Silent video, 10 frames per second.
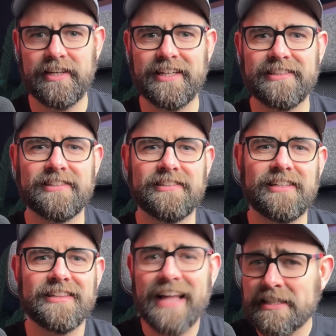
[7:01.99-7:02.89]

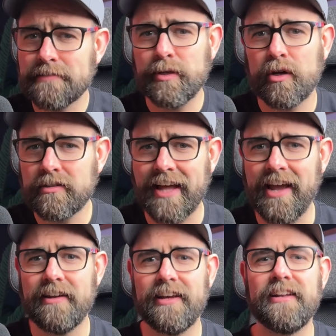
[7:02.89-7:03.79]
It lasts me all
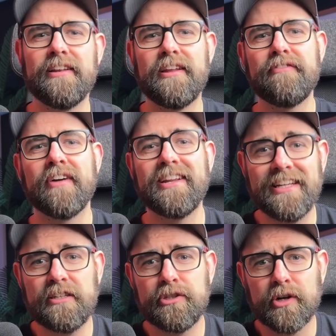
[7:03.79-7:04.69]
day, and if I
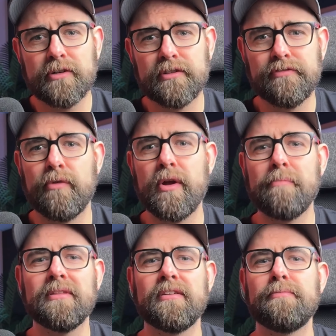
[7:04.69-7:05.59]
need to charge the phone
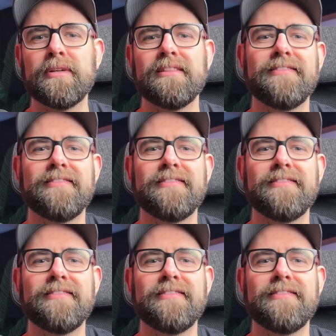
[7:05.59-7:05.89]
up a little bit,